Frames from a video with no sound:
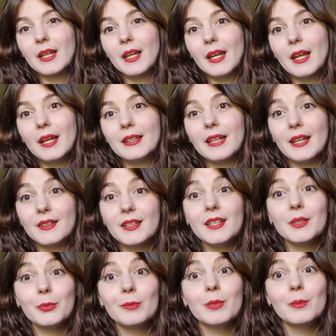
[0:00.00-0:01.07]
And I think
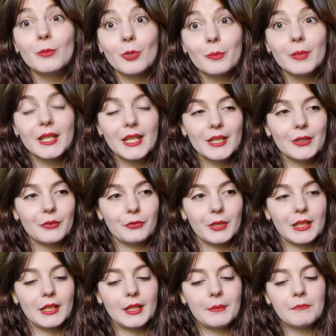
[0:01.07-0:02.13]
it will be more beginner
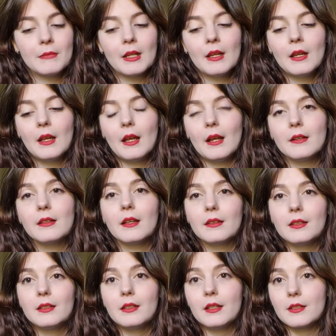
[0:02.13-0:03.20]
friendly. And I
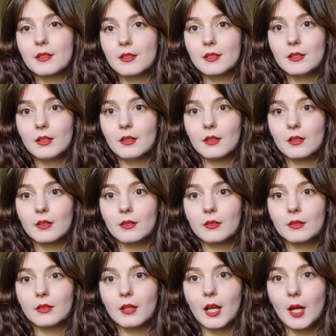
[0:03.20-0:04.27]
think that's,
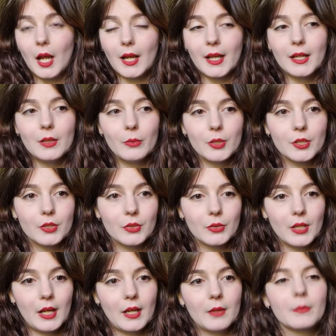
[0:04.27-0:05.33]
I kind of want to do
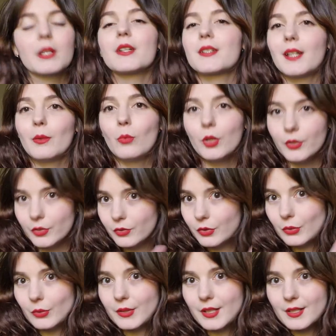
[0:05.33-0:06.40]
that because I want to
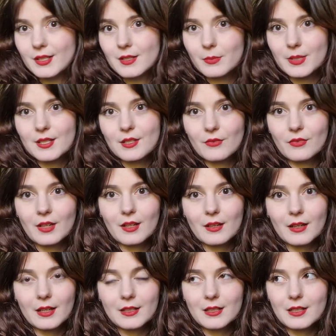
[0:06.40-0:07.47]
do this specific
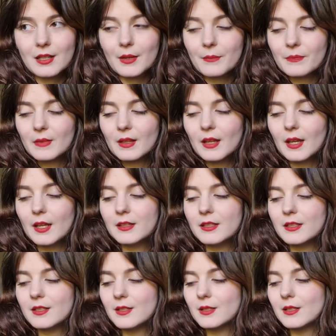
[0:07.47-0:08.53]
idea, and
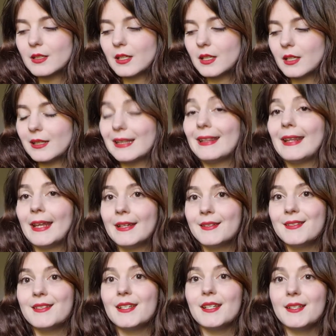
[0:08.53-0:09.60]
it
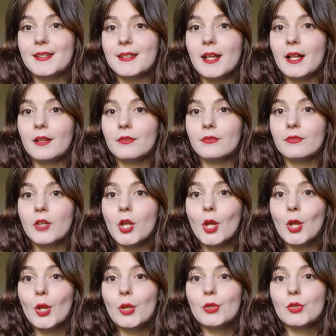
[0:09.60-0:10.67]
lends itself
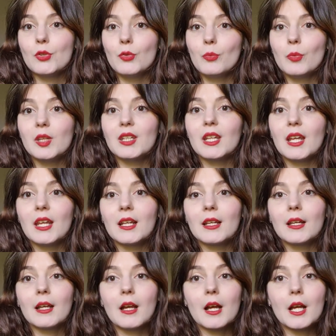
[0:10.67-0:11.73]
to being